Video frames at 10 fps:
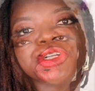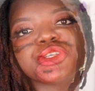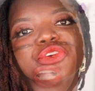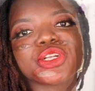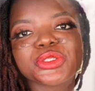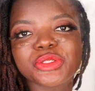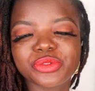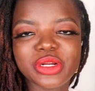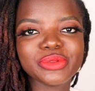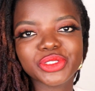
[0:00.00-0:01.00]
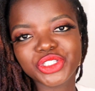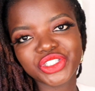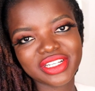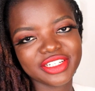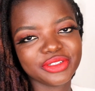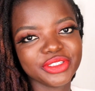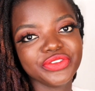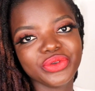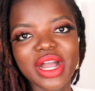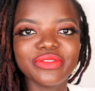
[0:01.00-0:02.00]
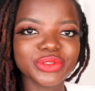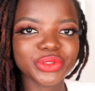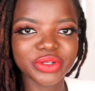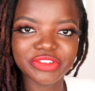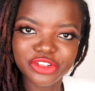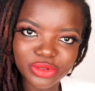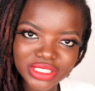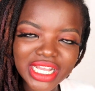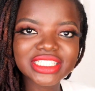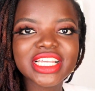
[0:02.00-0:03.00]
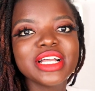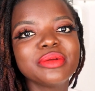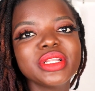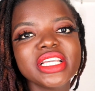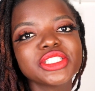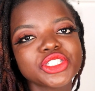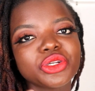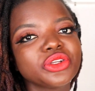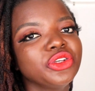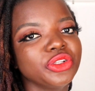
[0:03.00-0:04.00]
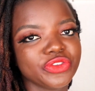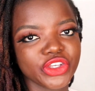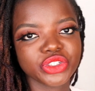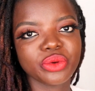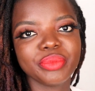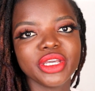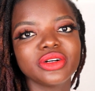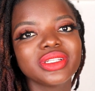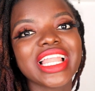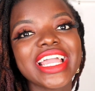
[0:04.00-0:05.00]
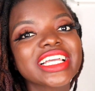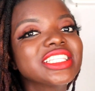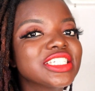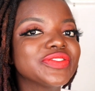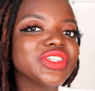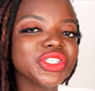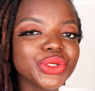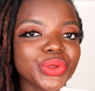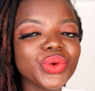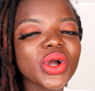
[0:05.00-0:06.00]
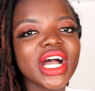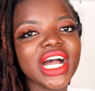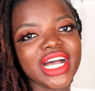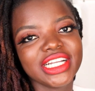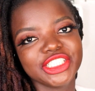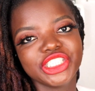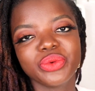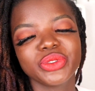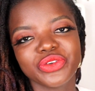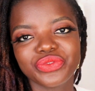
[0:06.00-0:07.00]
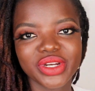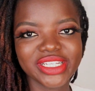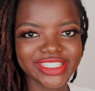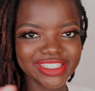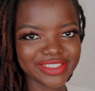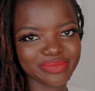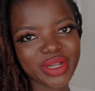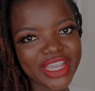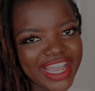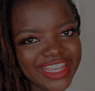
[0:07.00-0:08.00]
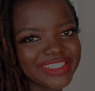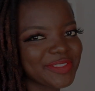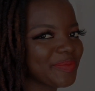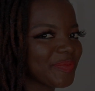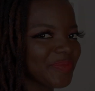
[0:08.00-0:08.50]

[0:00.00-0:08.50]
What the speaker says: Don't forget to subscribe to this channel if you haven't already done that. Please turn on your notification bell, like this video, and share with your friends. Bye guys.